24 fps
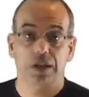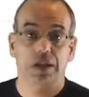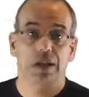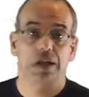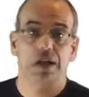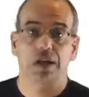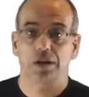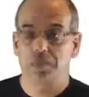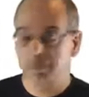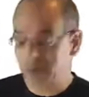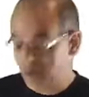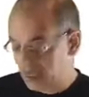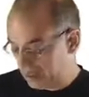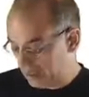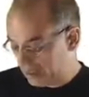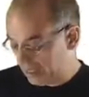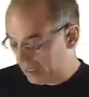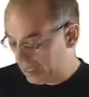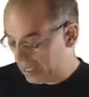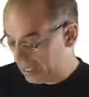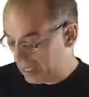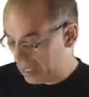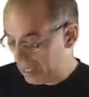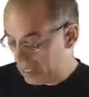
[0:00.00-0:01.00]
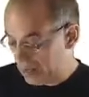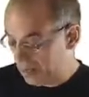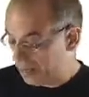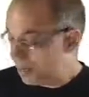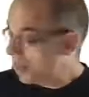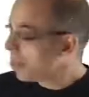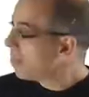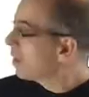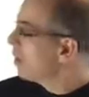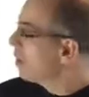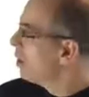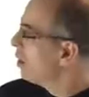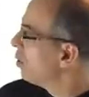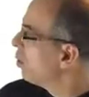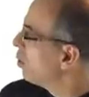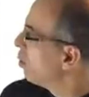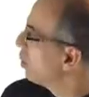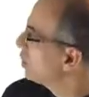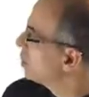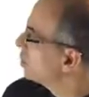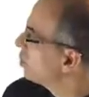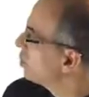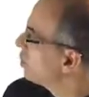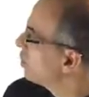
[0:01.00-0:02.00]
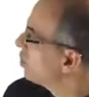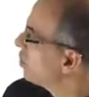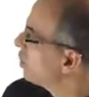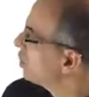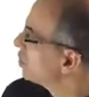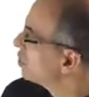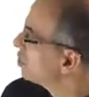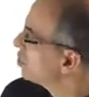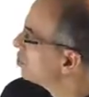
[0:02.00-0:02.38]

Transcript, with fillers: Uh, basically, what we want